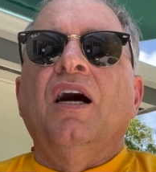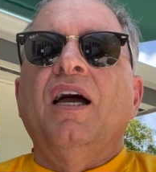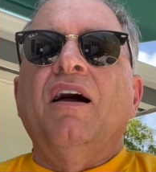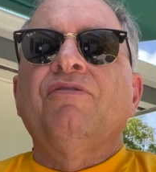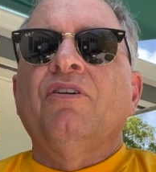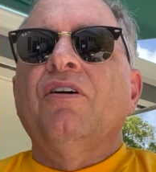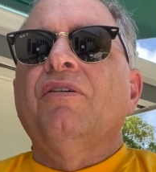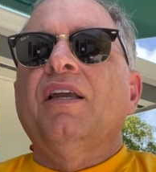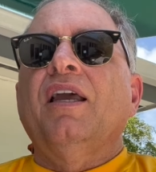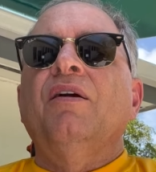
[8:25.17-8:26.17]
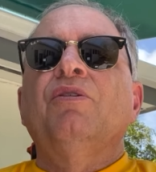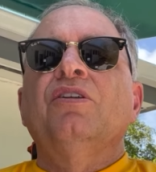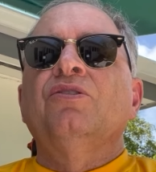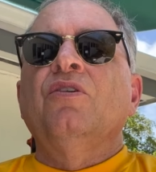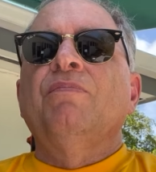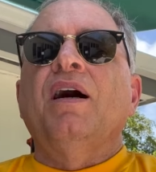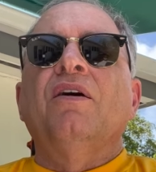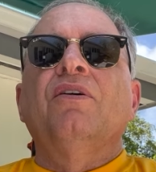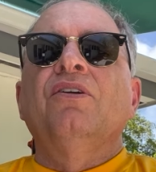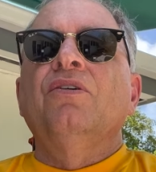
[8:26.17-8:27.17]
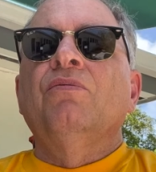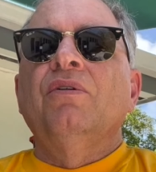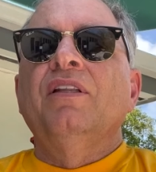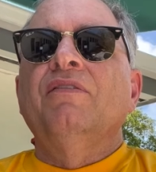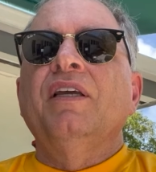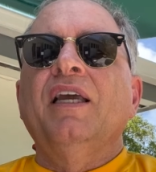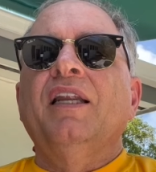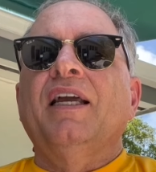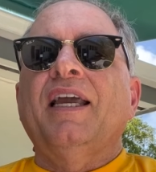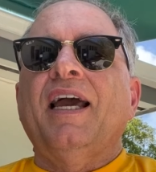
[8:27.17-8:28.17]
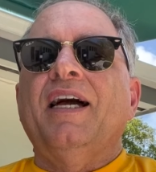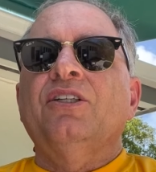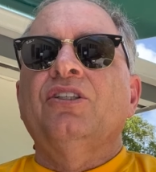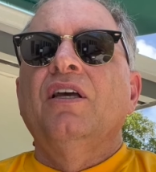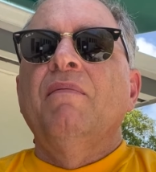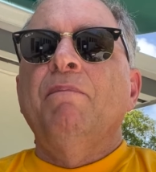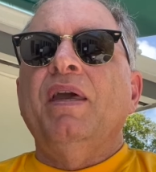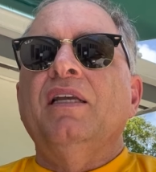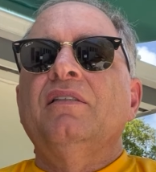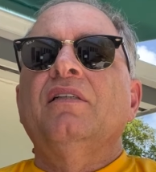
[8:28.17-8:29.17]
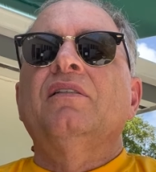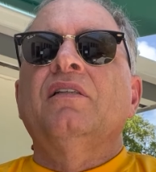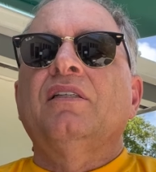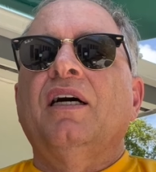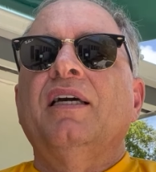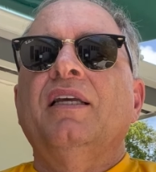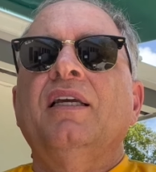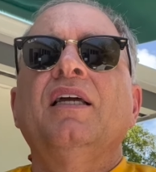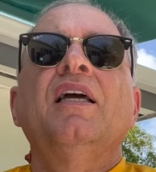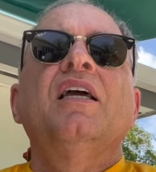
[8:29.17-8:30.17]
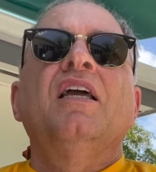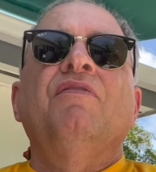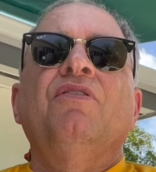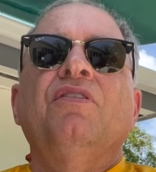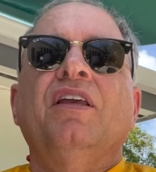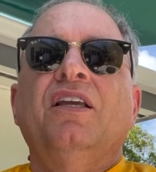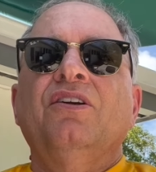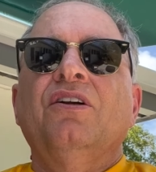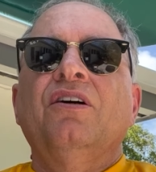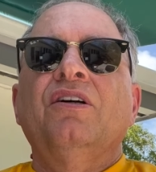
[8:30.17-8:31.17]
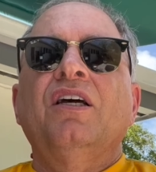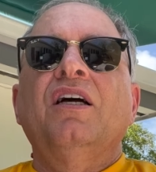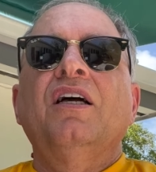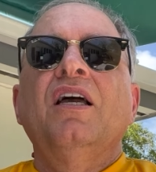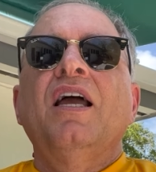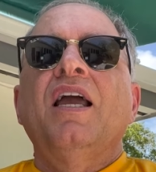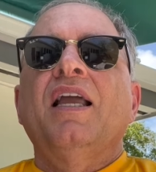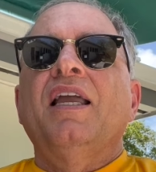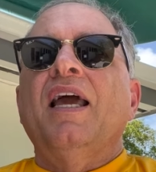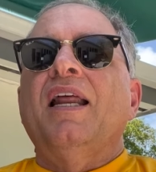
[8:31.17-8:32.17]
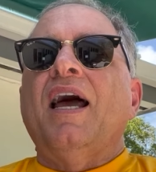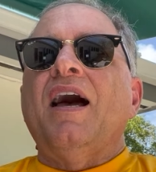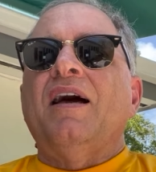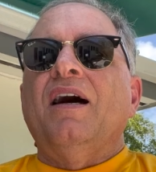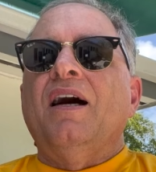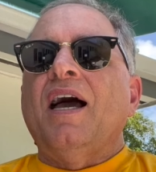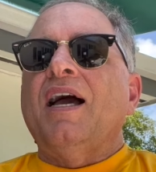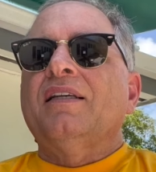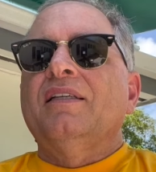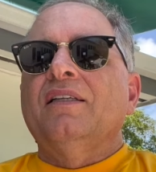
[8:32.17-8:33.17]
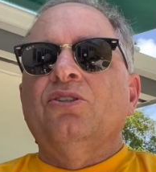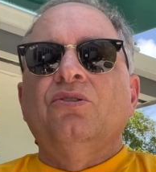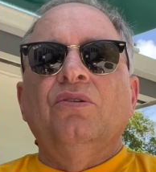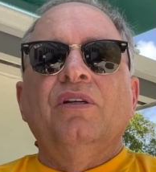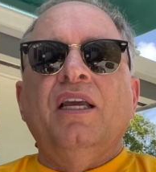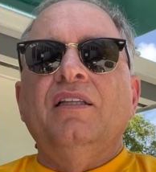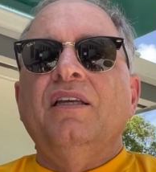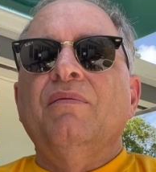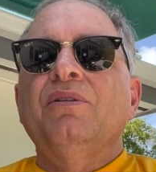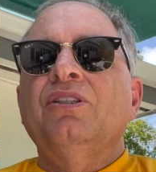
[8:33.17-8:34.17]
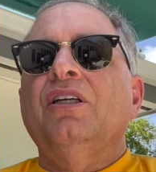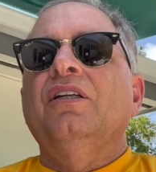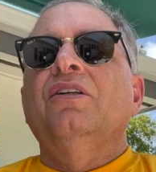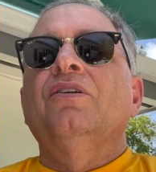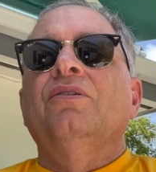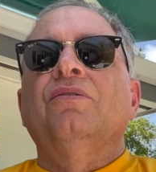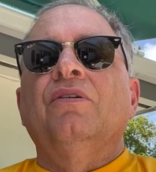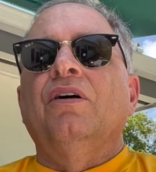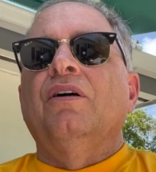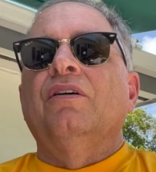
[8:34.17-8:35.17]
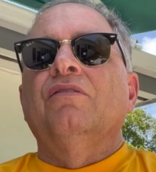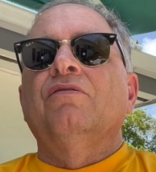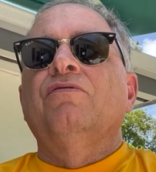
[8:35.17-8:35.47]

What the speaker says: After a hurricane, when there's no power, you're living in a cash-based society. If you think you're gonna get access to an ATM machine, you are